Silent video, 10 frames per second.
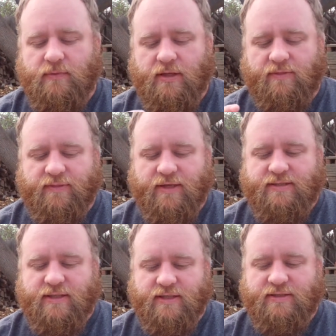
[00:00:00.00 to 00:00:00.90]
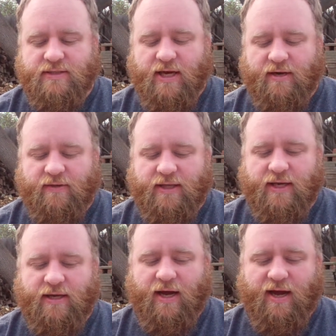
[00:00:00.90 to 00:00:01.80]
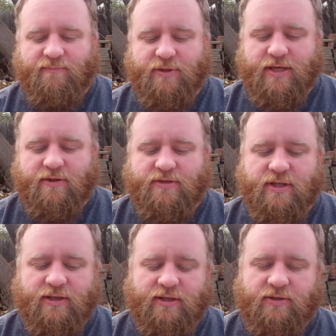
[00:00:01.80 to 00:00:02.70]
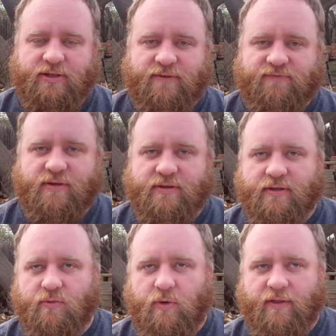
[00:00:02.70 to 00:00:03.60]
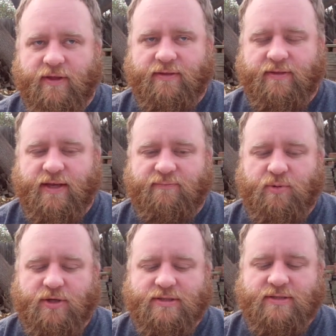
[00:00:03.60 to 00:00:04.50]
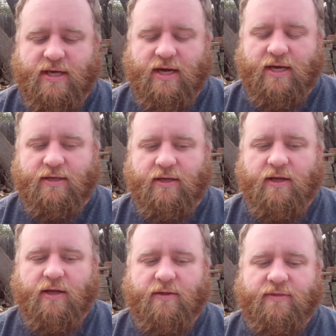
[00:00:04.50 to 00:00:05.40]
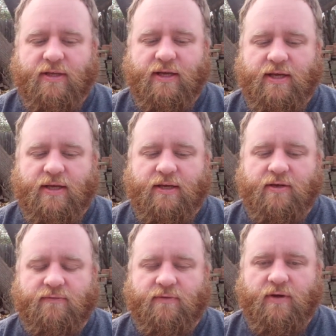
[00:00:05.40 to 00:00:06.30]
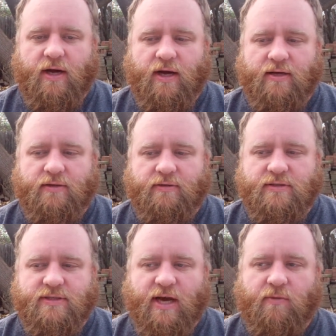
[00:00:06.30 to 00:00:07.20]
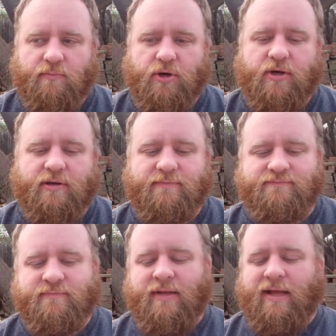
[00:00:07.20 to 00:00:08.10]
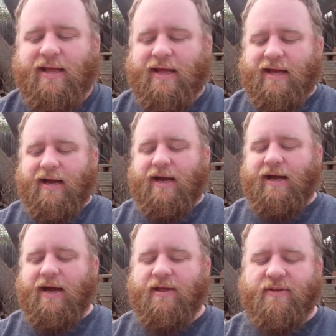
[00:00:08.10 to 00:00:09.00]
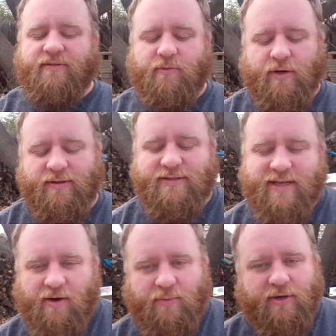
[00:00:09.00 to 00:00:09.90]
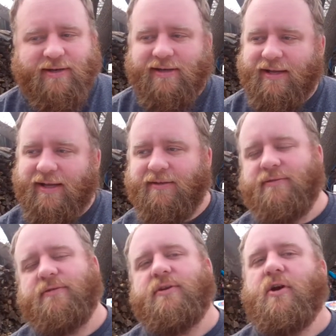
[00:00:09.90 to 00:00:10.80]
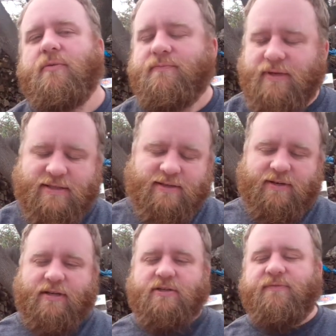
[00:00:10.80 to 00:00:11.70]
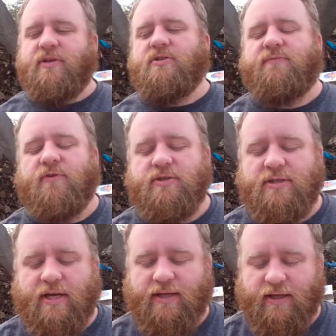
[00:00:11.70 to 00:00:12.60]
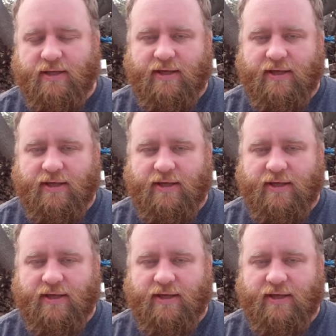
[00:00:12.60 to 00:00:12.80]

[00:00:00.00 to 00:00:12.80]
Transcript: This is kind of the kit I've put together. It's a little different than the one that they've put inside the Scout book. I think the one in the Scout book, it's an individual first aid kit.